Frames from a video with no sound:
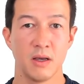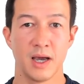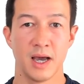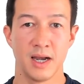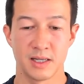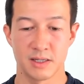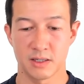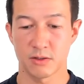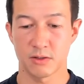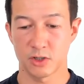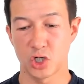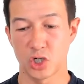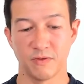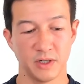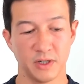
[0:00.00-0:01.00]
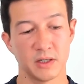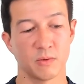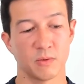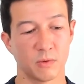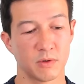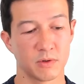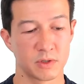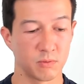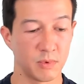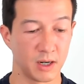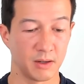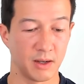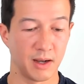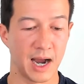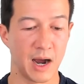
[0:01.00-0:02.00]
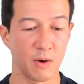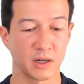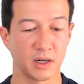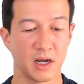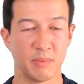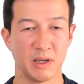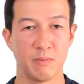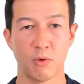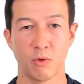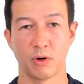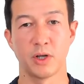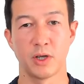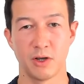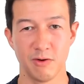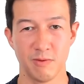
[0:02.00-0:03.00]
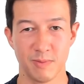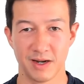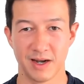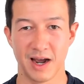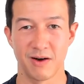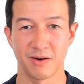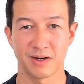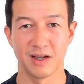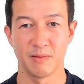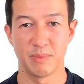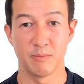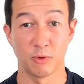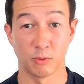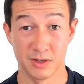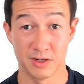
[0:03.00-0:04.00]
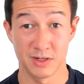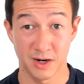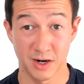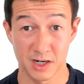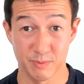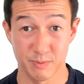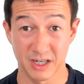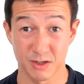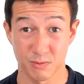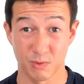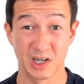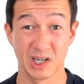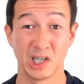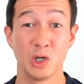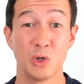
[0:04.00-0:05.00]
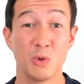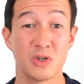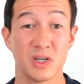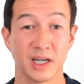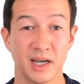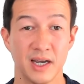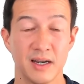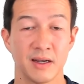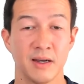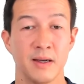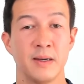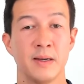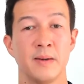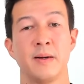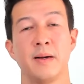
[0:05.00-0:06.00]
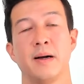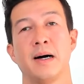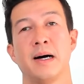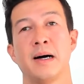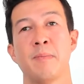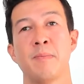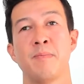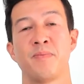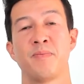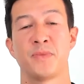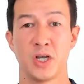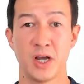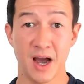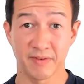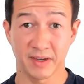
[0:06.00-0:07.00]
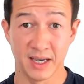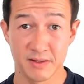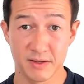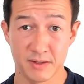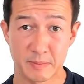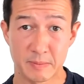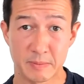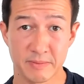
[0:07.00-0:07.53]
and it's shifting towards, well, how can I be more human? How can I be more in touch? Because we're losing it. Do you have kids?